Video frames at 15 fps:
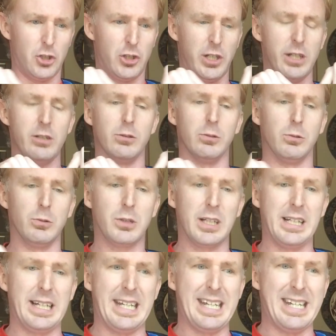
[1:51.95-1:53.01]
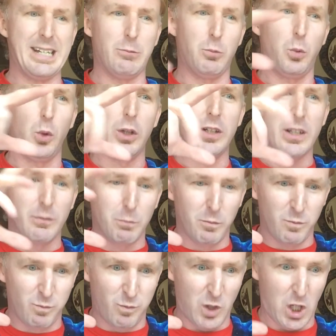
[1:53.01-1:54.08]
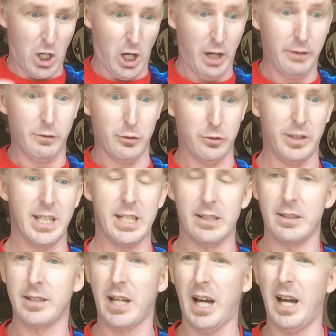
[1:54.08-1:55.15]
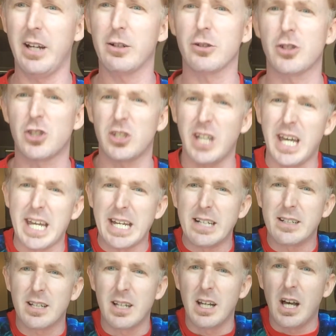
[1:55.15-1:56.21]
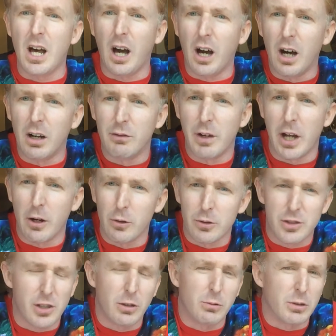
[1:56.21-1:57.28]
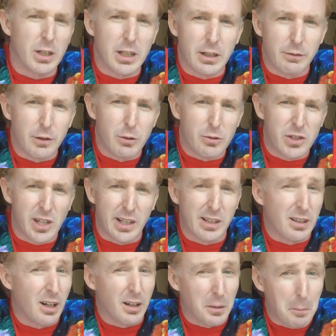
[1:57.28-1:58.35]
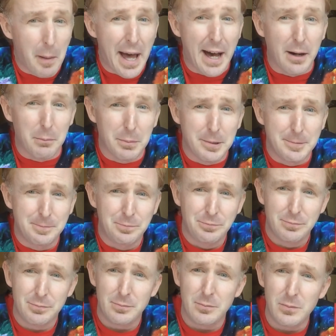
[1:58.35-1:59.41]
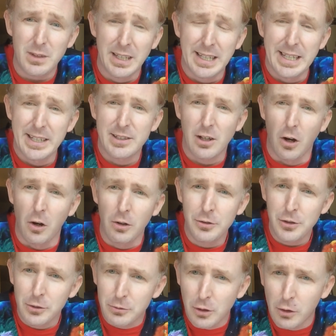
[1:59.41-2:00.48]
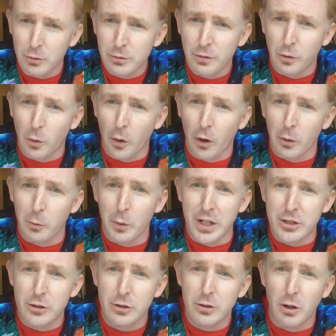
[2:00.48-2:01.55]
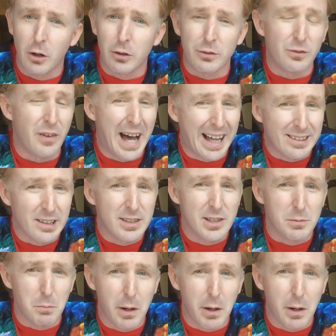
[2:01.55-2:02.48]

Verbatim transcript: shield would cover the entire state of Arizona if you set it on a map. It's also known for a region called Valles